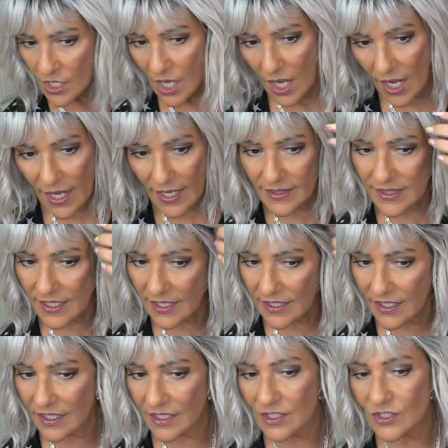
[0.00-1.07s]
I think
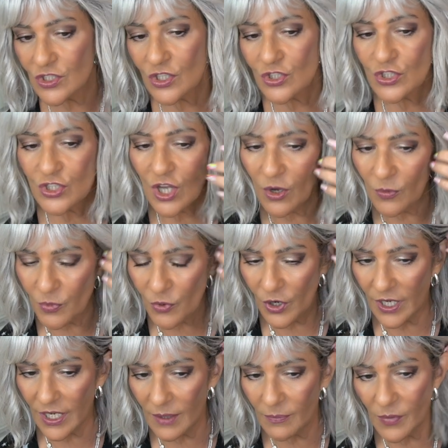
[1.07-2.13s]
it is so
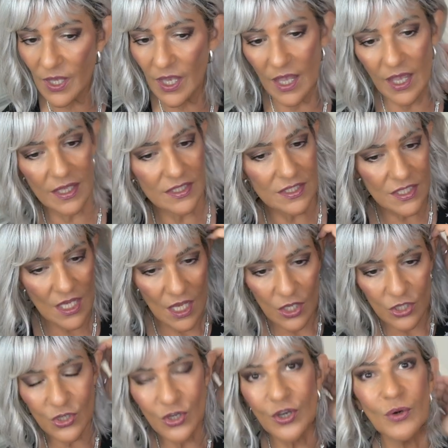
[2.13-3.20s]
pretty because
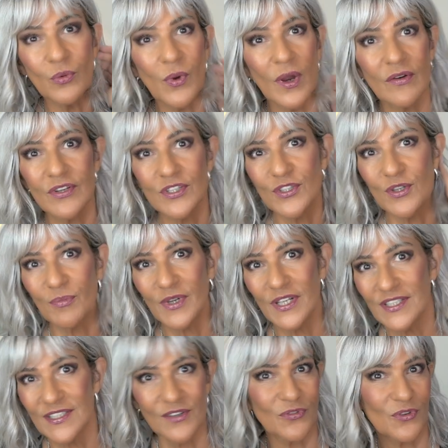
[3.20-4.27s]
you could wear it so many
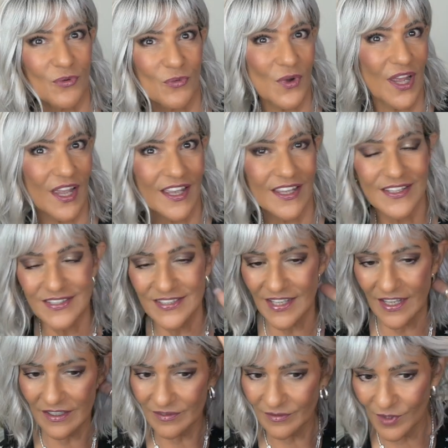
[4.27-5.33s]
different ways
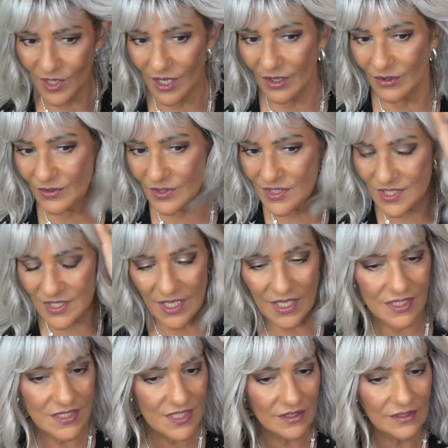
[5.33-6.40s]
and you know it's
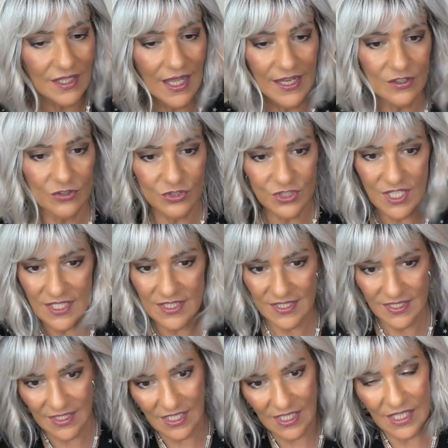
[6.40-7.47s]
it's a lighter
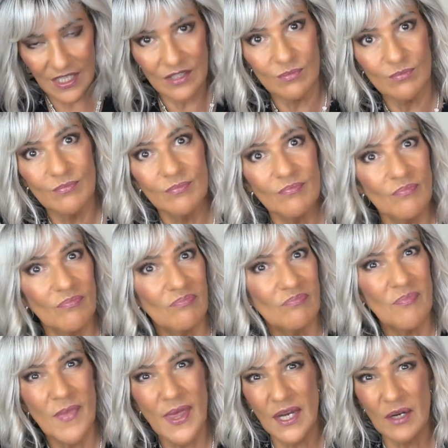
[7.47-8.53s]
density
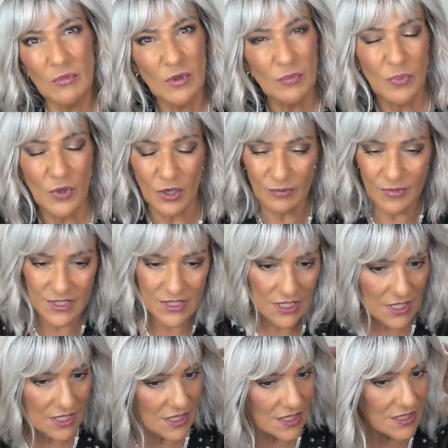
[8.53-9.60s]
minimal
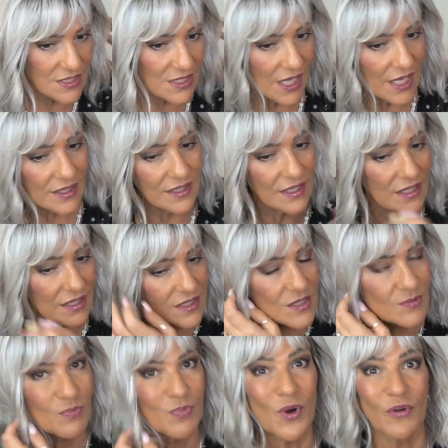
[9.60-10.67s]
permatease. I think it's
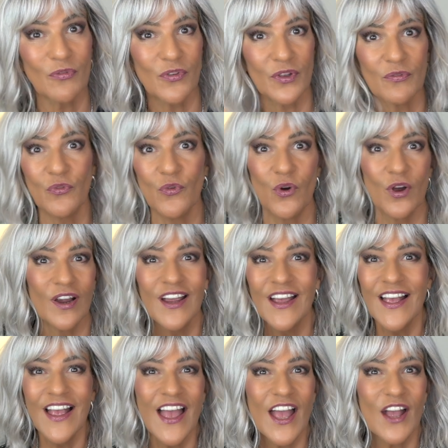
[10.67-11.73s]
perfect for
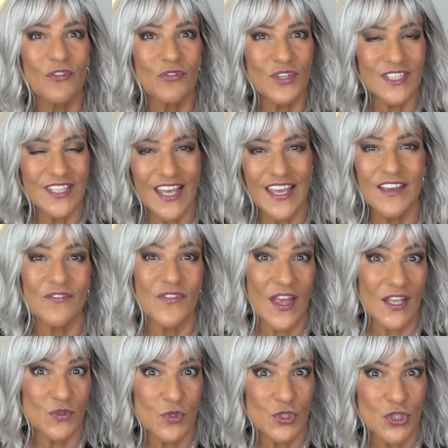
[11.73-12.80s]
every day if
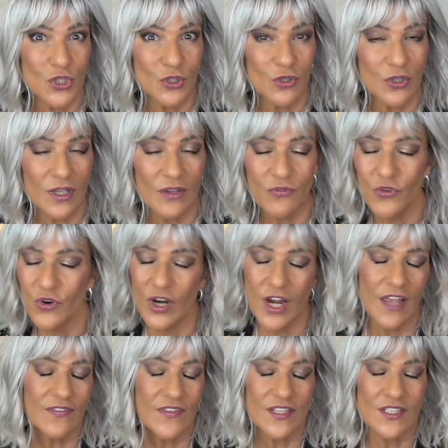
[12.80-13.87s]
that's what you're looking for.
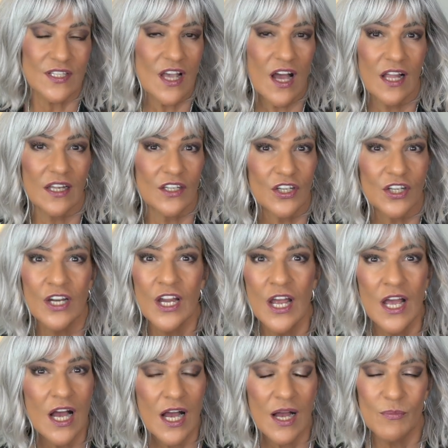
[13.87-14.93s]
And this color,
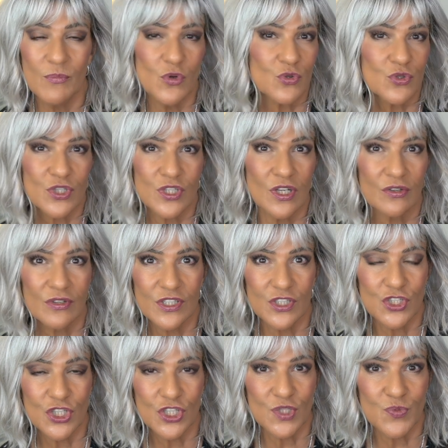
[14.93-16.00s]
a moonstone, is
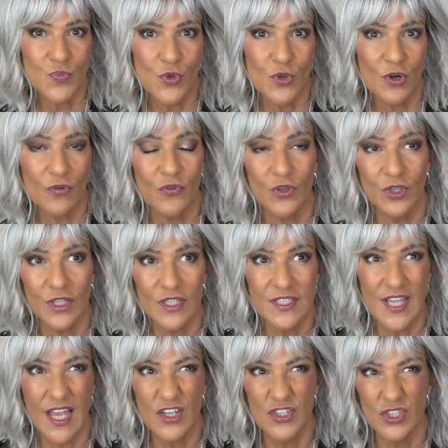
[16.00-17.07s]
just beautiful. It's
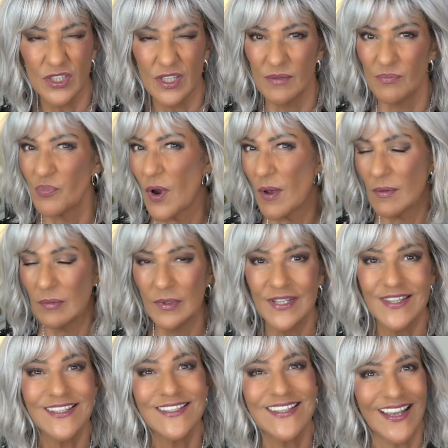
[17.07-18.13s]
actually probably
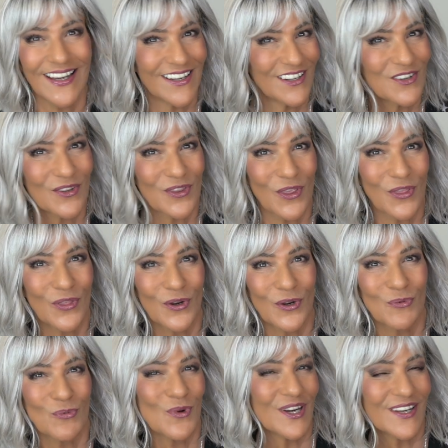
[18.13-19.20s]
the second or the
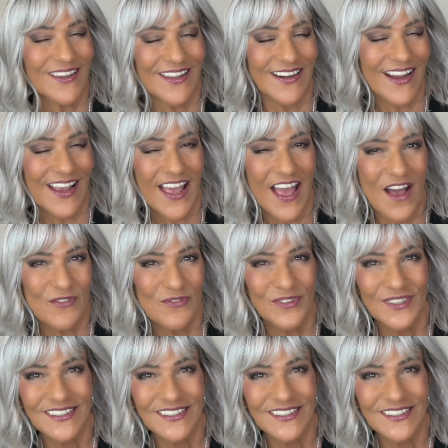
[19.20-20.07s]
third one that I have.